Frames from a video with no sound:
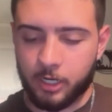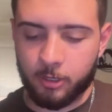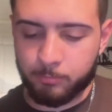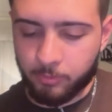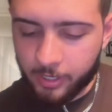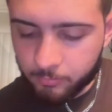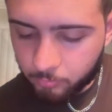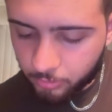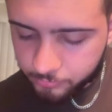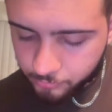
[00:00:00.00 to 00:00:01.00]
Brian
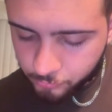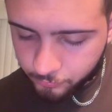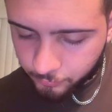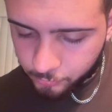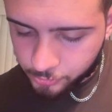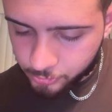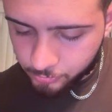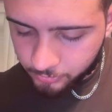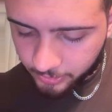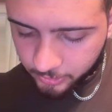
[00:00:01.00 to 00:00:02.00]
Walters for
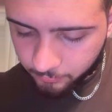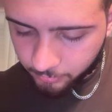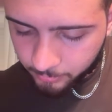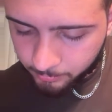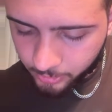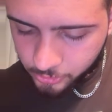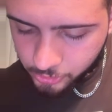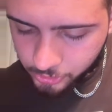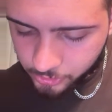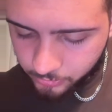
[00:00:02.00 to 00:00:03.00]
2. Thank you very
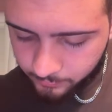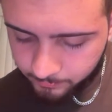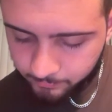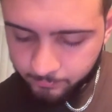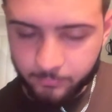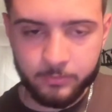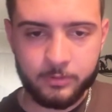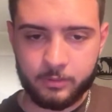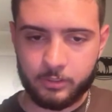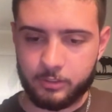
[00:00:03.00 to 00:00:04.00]
much.
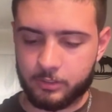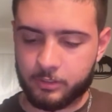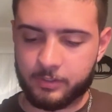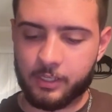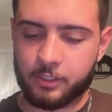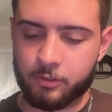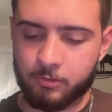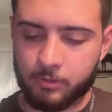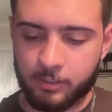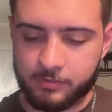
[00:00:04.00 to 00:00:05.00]
Thank
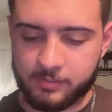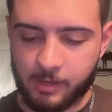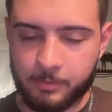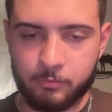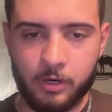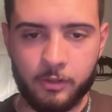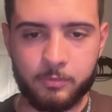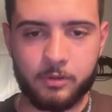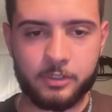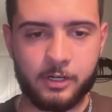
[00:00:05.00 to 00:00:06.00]
you, Sammy
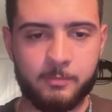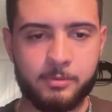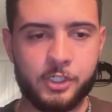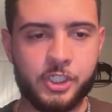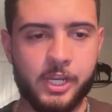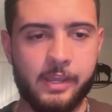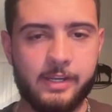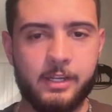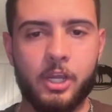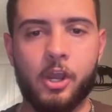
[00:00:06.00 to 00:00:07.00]
Rothwark. I appreciate
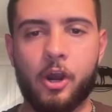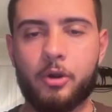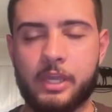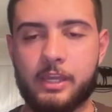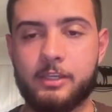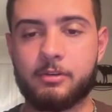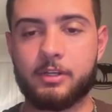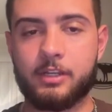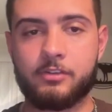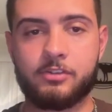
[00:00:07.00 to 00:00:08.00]
it. Okay, here
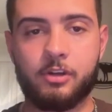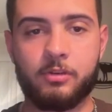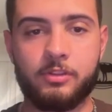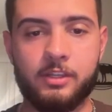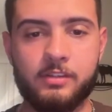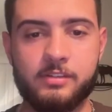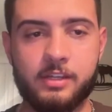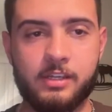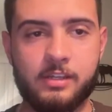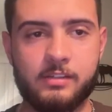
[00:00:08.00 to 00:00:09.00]
it is. So this
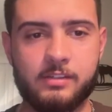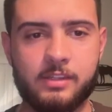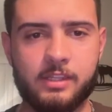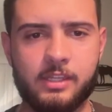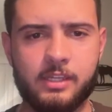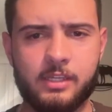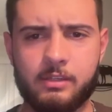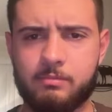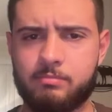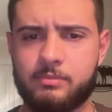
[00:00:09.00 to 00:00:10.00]
is
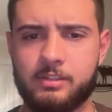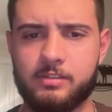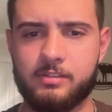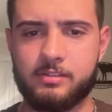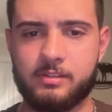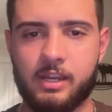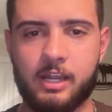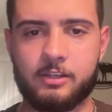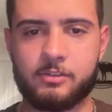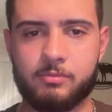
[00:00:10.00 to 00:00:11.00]

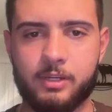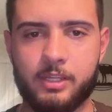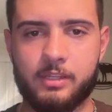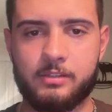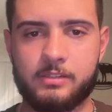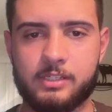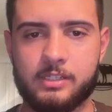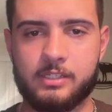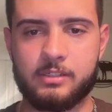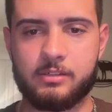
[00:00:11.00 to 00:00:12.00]
not
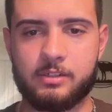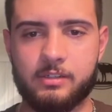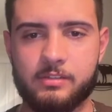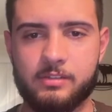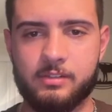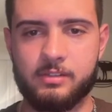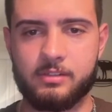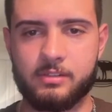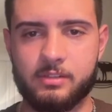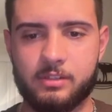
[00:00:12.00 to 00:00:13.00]
2018, is it?
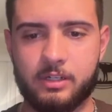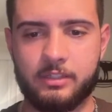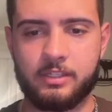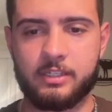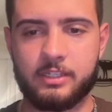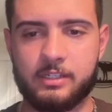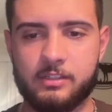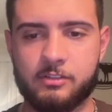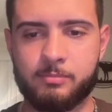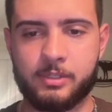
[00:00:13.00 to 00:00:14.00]
I think it
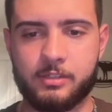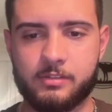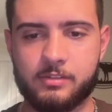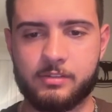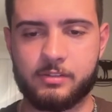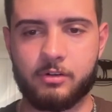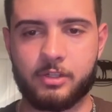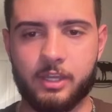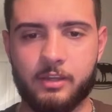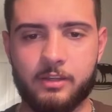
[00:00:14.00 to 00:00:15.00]
is because this is
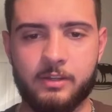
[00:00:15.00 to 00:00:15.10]
okay.